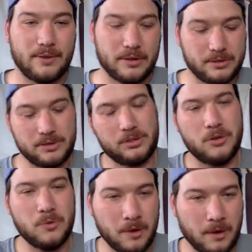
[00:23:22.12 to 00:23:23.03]
versus
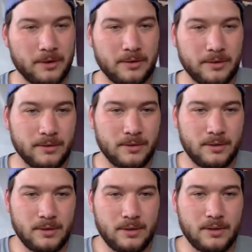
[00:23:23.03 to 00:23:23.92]
two carts.
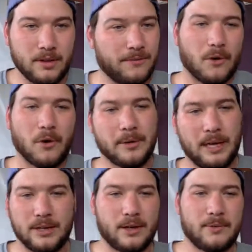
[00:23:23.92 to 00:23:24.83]
The four we
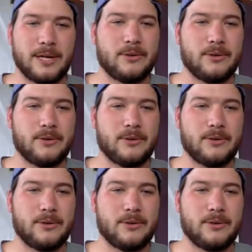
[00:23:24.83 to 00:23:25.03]
get done way